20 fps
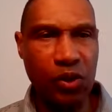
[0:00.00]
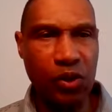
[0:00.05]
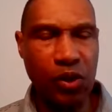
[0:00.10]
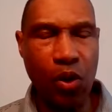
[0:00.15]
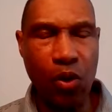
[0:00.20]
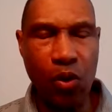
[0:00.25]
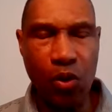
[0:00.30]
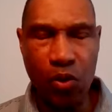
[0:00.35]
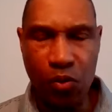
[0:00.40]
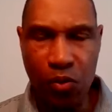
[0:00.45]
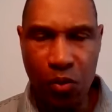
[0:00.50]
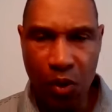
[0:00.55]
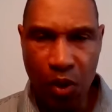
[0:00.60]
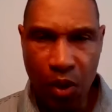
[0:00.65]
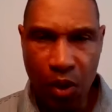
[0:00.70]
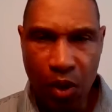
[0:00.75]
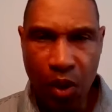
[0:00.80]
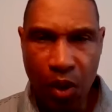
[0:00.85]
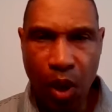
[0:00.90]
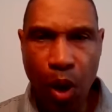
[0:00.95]
So
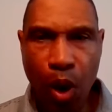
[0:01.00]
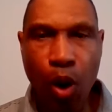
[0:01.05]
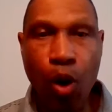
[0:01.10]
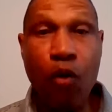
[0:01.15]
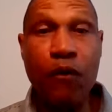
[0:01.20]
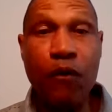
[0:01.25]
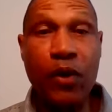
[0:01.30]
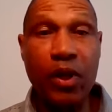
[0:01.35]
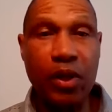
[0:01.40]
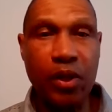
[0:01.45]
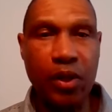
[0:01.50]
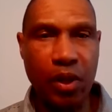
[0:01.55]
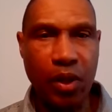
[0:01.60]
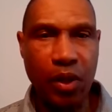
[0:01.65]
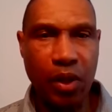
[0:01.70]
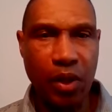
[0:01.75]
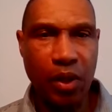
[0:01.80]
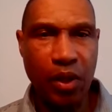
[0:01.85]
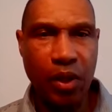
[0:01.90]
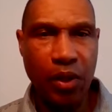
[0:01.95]
hopefully
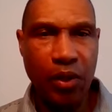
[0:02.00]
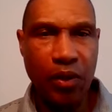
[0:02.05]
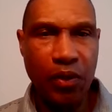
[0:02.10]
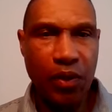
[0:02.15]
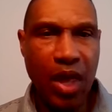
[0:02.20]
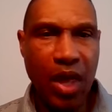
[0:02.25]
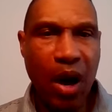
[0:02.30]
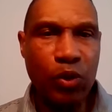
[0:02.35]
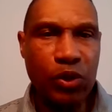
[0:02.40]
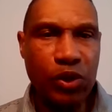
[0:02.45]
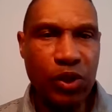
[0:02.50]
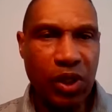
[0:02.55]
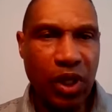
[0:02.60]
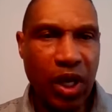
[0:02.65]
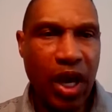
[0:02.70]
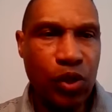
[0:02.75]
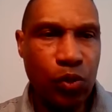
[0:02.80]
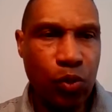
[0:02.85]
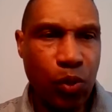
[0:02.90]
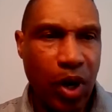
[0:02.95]
that was the
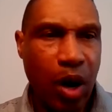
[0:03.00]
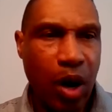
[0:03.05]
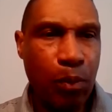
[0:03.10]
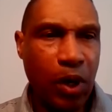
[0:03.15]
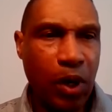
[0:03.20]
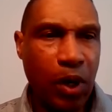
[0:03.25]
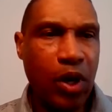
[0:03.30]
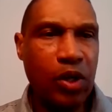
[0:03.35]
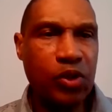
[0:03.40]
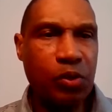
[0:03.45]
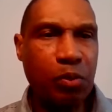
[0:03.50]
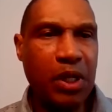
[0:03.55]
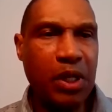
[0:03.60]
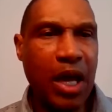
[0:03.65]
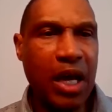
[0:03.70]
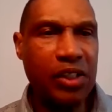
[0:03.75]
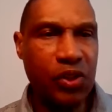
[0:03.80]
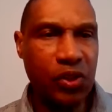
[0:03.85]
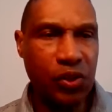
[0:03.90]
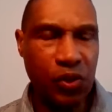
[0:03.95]
case with our players.
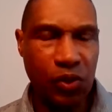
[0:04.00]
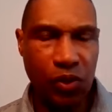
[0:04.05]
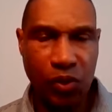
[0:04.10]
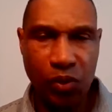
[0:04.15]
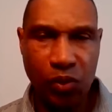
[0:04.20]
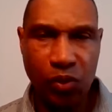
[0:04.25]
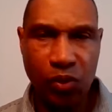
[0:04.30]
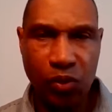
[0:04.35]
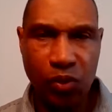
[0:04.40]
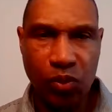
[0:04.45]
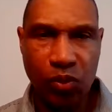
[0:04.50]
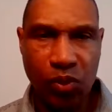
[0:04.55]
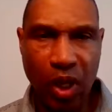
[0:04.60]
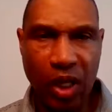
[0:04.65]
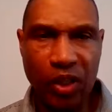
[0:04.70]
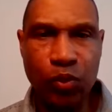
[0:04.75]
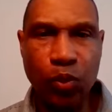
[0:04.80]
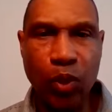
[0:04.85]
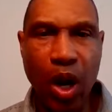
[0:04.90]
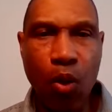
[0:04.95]
And that's
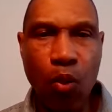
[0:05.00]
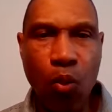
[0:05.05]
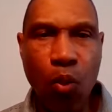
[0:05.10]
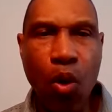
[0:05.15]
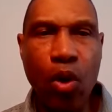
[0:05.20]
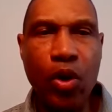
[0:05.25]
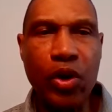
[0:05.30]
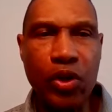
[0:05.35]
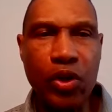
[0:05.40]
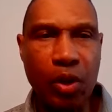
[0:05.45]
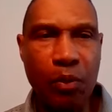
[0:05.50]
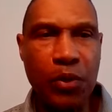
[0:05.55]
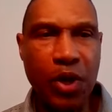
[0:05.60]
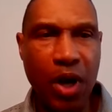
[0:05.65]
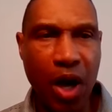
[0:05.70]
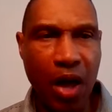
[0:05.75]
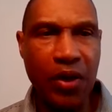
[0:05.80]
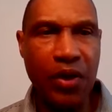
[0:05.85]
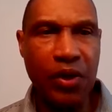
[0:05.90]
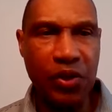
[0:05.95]
what I wanted them
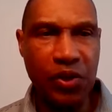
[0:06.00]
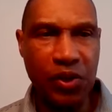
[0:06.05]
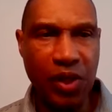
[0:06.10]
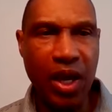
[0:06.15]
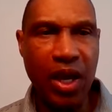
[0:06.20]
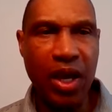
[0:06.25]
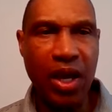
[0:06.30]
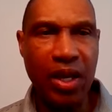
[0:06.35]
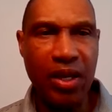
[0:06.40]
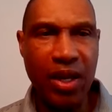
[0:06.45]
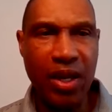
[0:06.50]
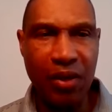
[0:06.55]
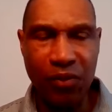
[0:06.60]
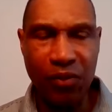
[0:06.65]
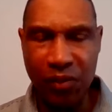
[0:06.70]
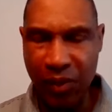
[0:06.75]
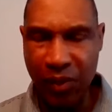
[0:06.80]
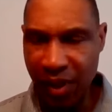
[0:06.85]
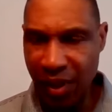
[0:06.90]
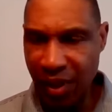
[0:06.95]
to understand, that,